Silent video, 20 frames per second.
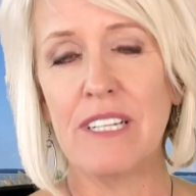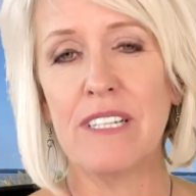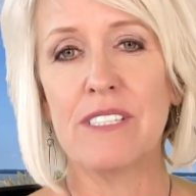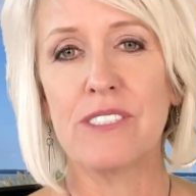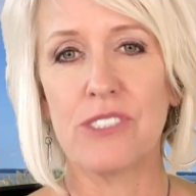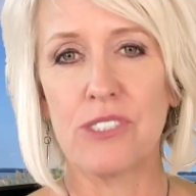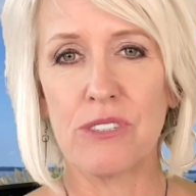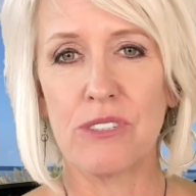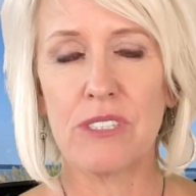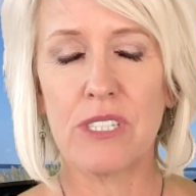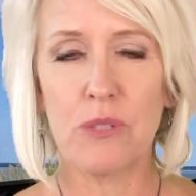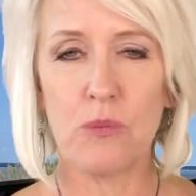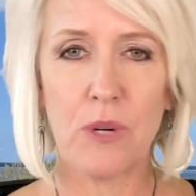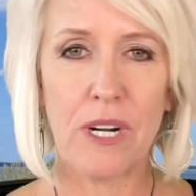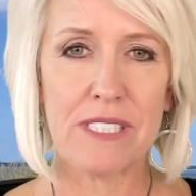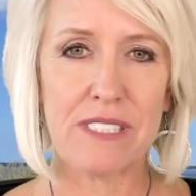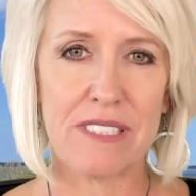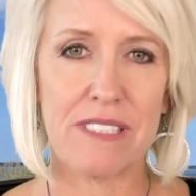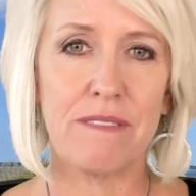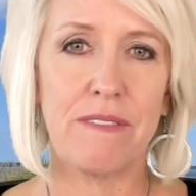so you can
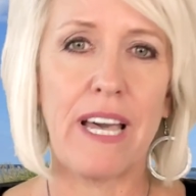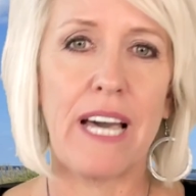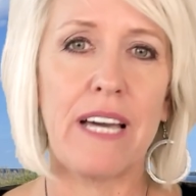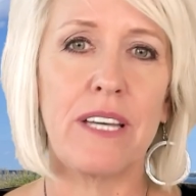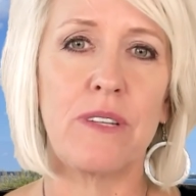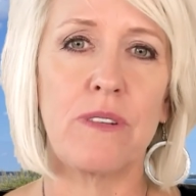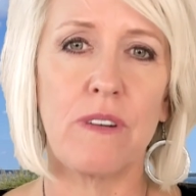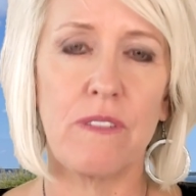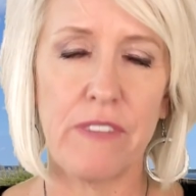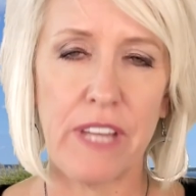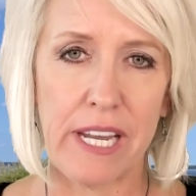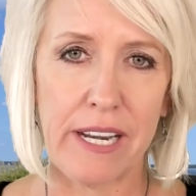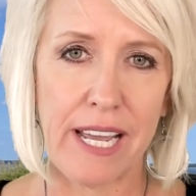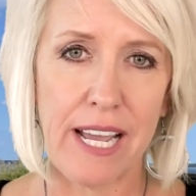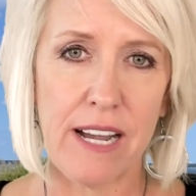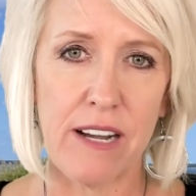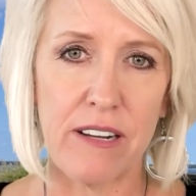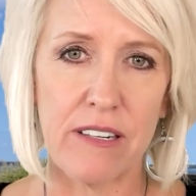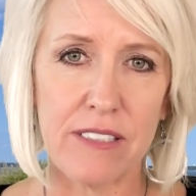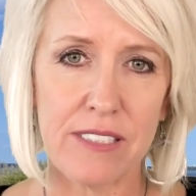watch the value of that
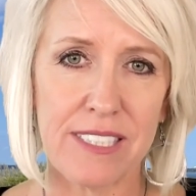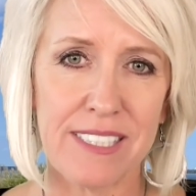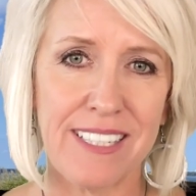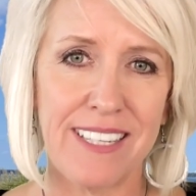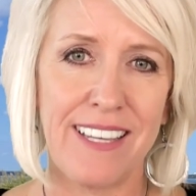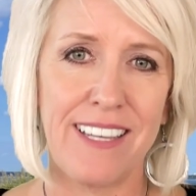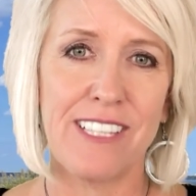house,